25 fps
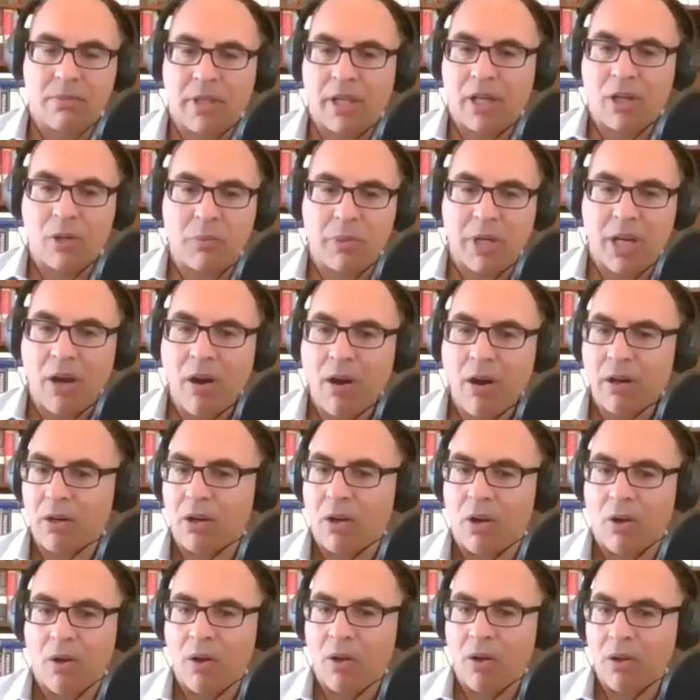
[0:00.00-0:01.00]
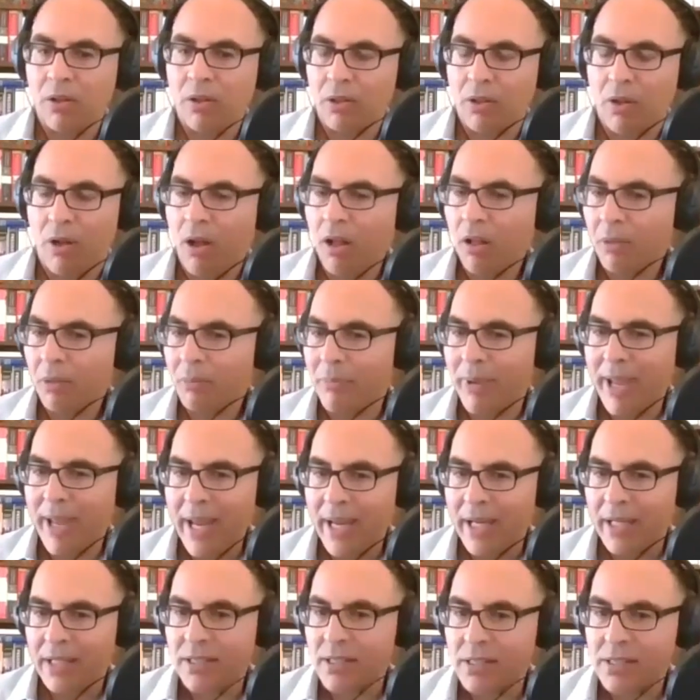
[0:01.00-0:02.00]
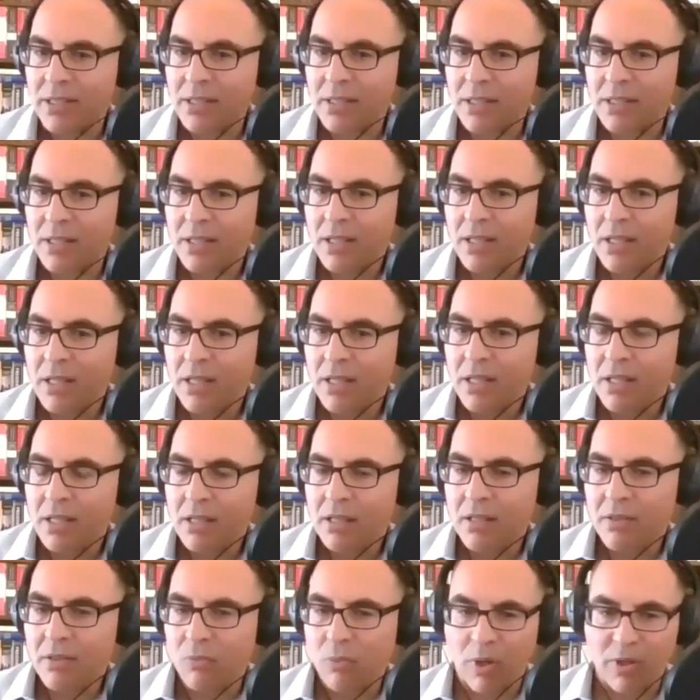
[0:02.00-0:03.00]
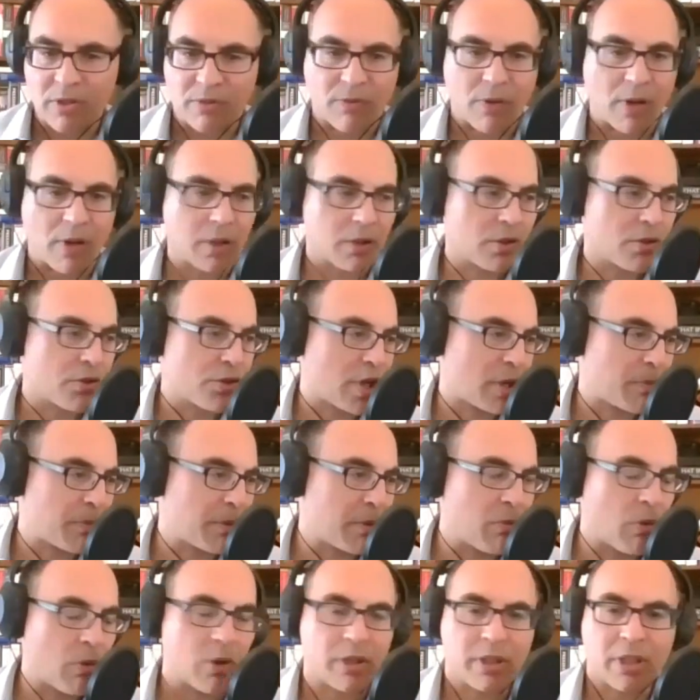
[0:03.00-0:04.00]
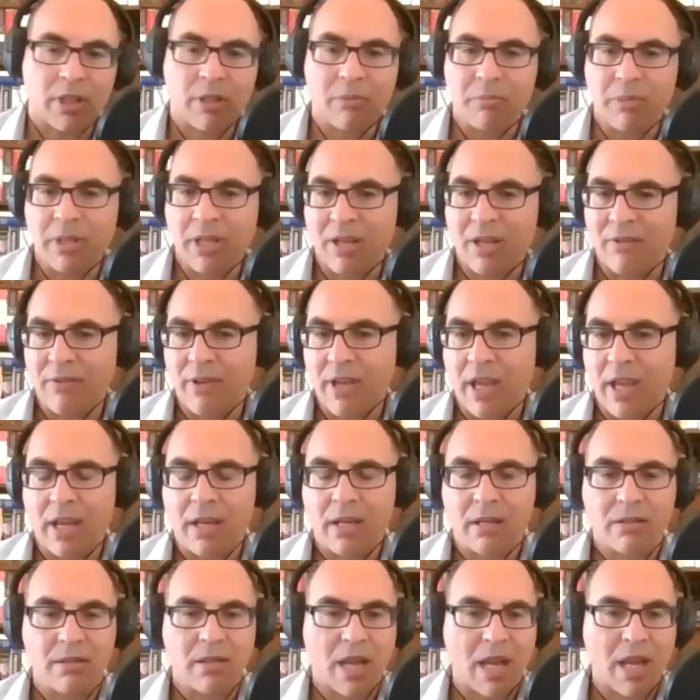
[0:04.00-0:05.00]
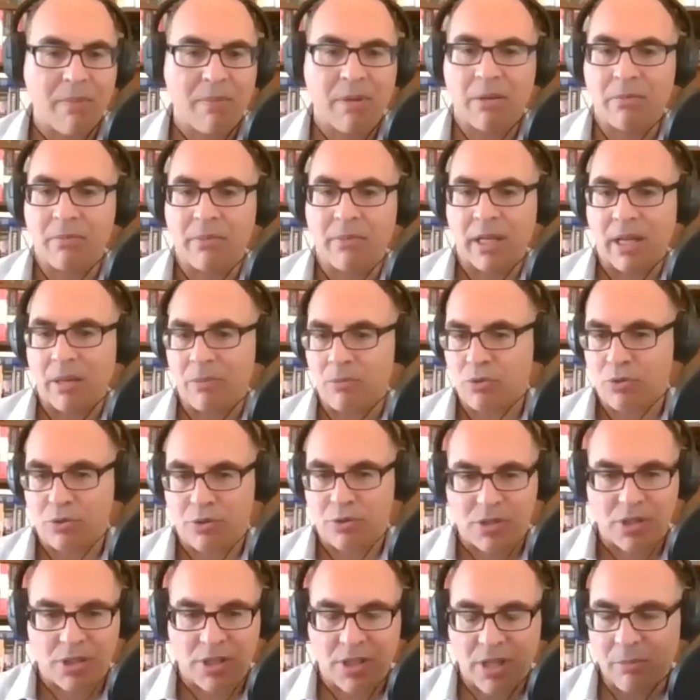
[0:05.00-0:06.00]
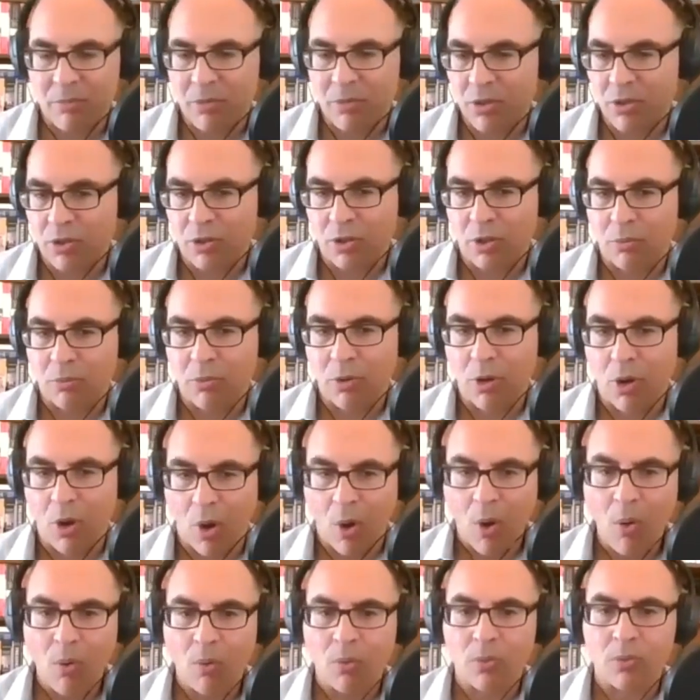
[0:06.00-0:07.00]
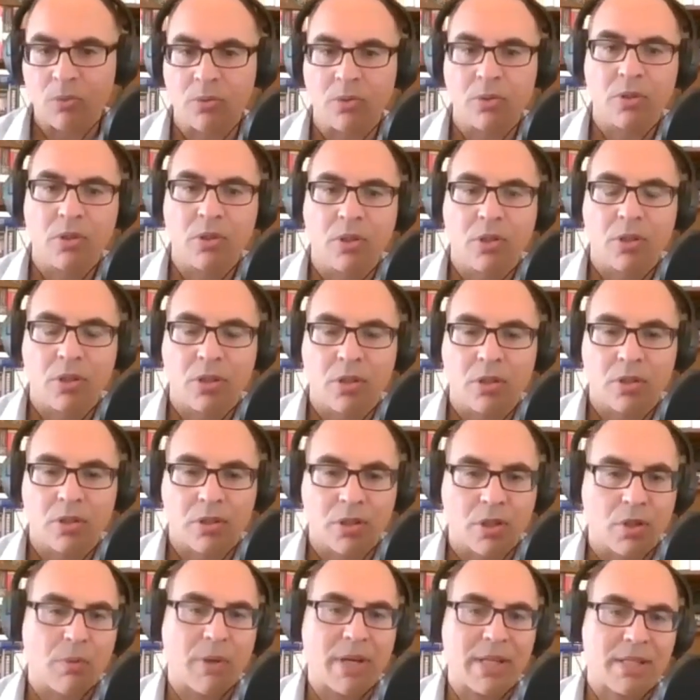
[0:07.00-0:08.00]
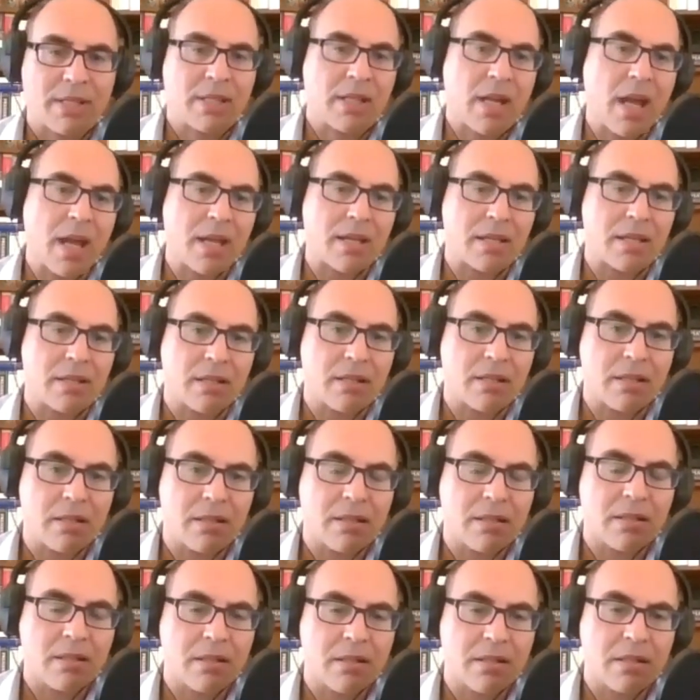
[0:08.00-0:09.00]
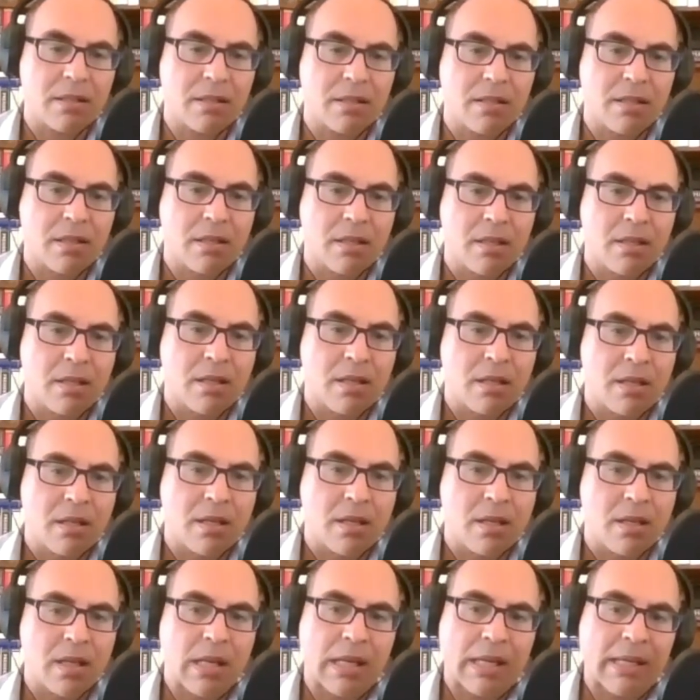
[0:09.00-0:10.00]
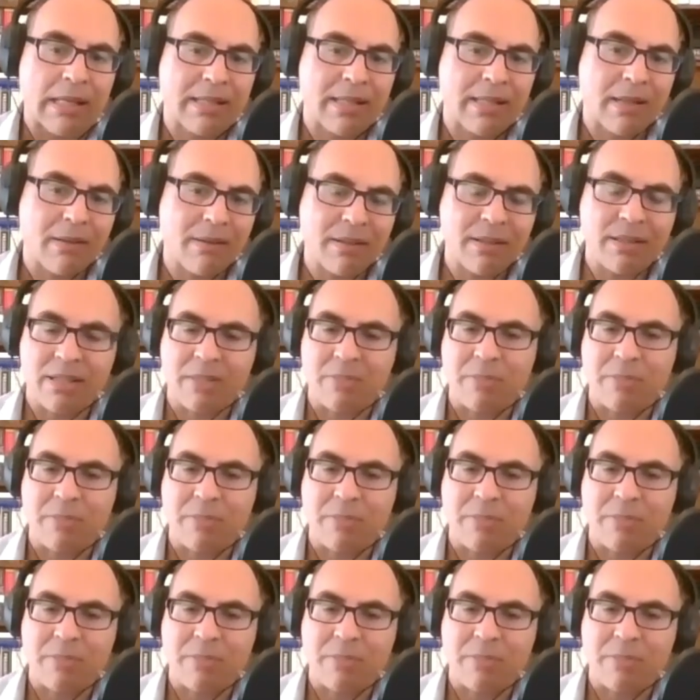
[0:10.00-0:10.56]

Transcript: here we are, all all banks, Wells Fargo, JP Morgan, B of A, name him, and I'm sure it's the same in Europe, own US debt. Is there a